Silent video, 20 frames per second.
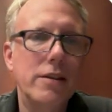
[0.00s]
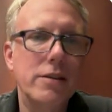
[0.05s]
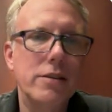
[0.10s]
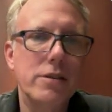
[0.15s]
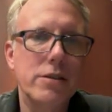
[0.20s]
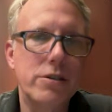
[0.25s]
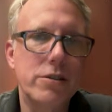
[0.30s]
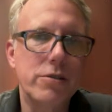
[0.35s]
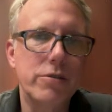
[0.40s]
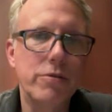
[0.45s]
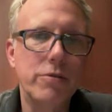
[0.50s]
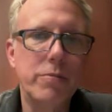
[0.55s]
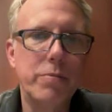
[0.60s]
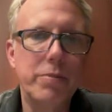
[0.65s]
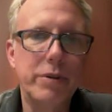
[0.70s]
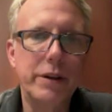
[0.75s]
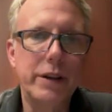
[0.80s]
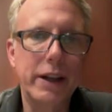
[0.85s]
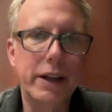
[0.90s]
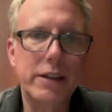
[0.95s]
to
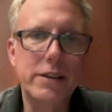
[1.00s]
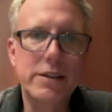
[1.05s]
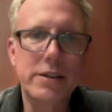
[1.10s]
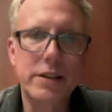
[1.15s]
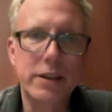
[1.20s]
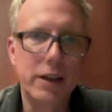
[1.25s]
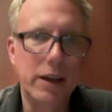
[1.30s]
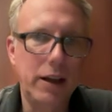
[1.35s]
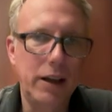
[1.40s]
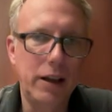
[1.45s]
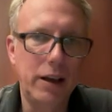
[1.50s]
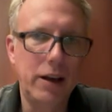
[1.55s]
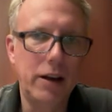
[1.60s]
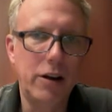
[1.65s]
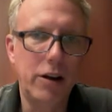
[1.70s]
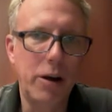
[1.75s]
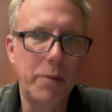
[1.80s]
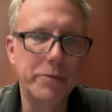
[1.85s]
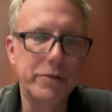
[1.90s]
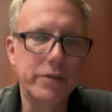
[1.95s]
predict
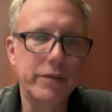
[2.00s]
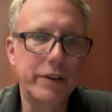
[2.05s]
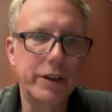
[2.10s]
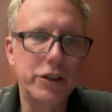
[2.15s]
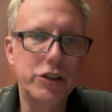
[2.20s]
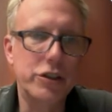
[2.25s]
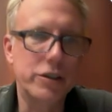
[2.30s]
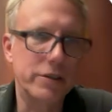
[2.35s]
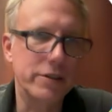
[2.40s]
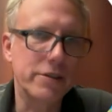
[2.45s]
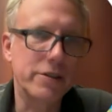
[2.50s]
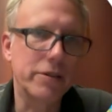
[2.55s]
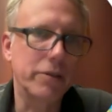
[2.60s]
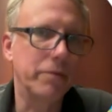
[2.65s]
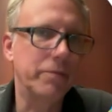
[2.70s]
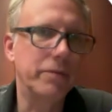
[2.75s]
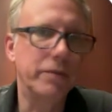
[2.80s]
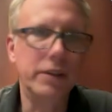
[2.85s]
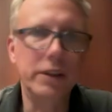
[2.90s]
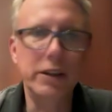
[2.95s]
observations.
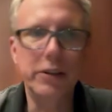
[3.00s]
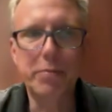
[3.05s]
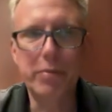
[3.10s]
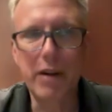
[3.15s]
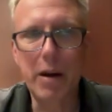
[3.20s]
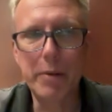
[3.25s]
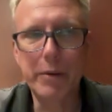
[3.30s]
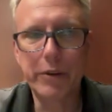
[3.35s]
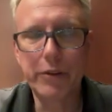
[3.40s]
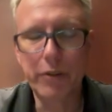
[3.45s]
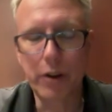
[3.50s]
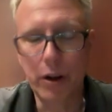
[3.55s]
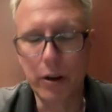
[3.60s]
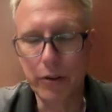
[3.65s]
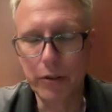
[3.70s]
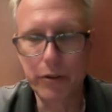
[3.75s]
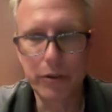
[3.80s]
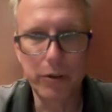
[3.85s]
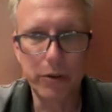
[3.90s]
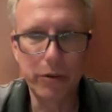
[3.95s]
So these parameters
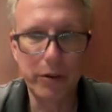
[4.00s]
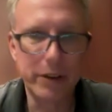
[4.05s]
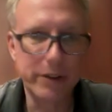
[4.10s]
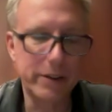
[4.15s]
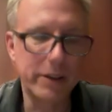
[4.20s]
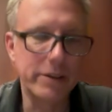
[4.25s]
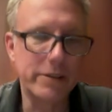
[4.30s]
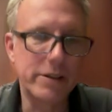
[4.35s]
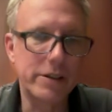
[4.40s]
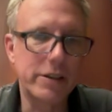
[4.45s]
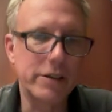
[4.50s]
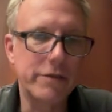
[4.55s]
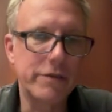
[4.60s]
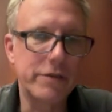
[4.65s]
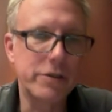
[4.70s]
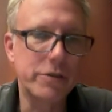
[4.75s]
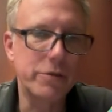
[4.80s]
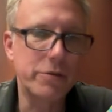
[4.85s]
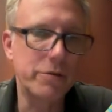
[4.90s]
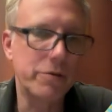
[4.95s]
also are sensitive
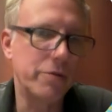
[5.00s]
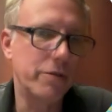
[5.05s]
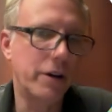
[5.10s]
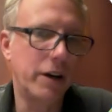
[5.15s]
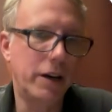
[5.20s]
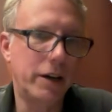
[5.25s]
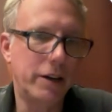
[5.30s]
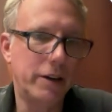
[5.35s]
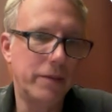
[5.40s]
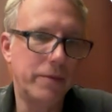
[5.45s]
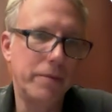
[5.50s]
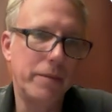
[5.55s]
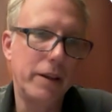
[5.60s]
to